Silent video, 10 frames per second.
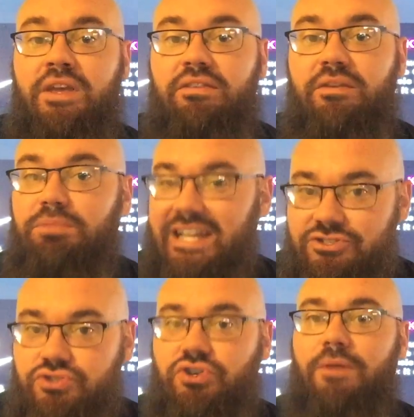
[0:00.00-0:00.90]
The
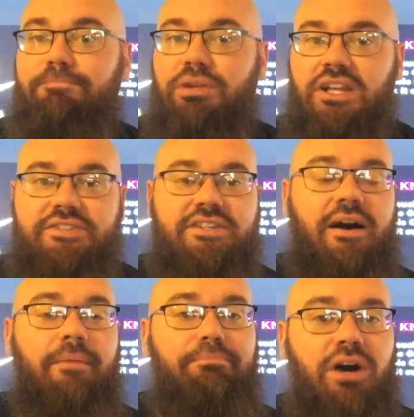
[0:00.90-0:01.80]
Blazers are plus
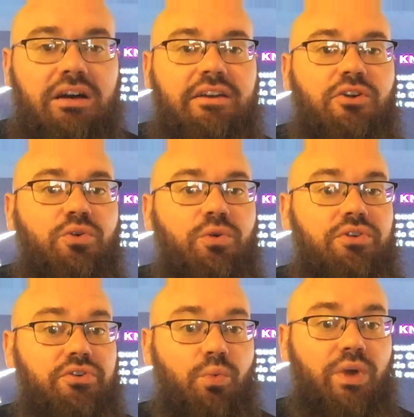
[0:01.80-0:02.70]
a buck and a
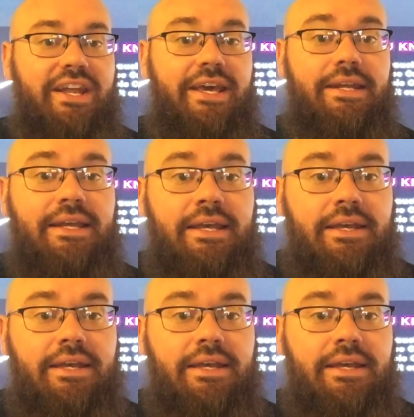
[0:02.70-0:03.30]
quarter to win it.